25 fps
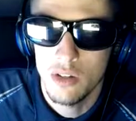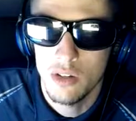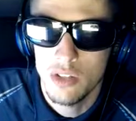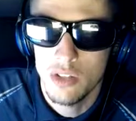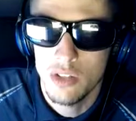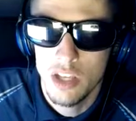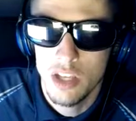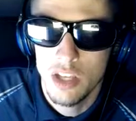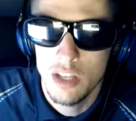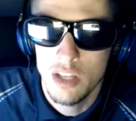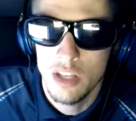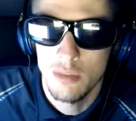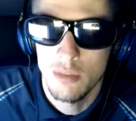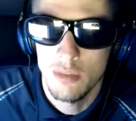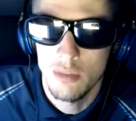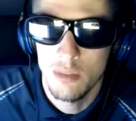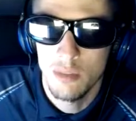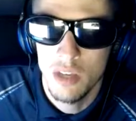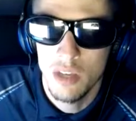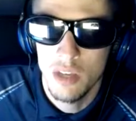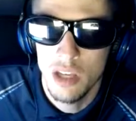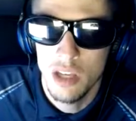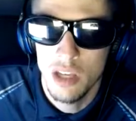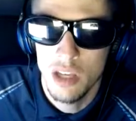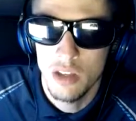Say something to
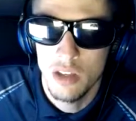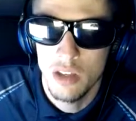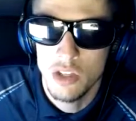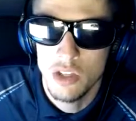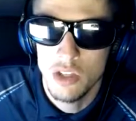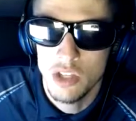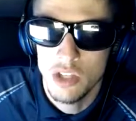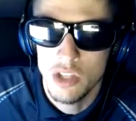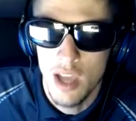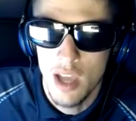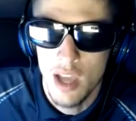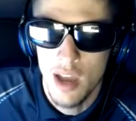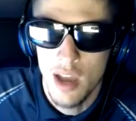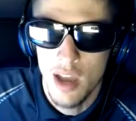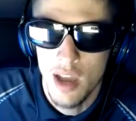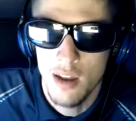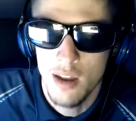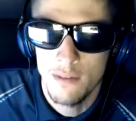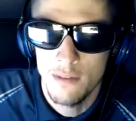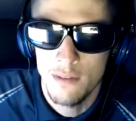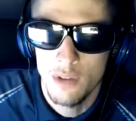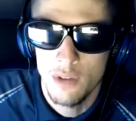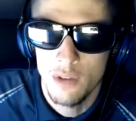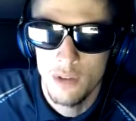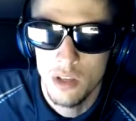me in the chat
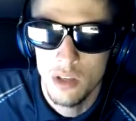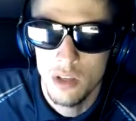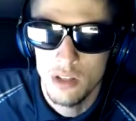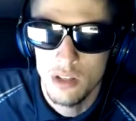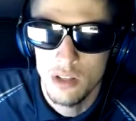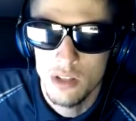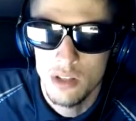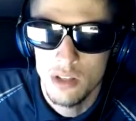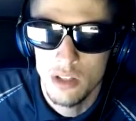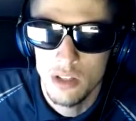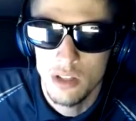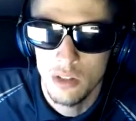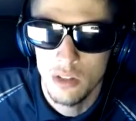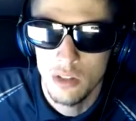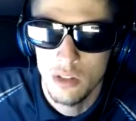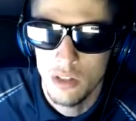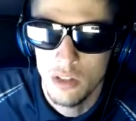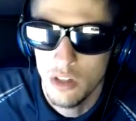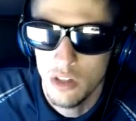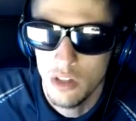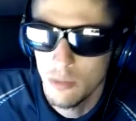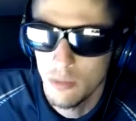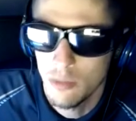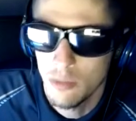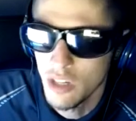if you can still
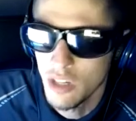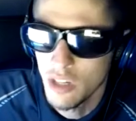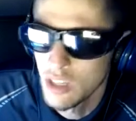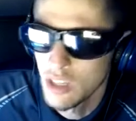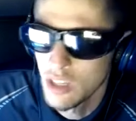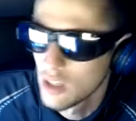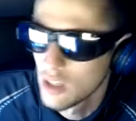hear me.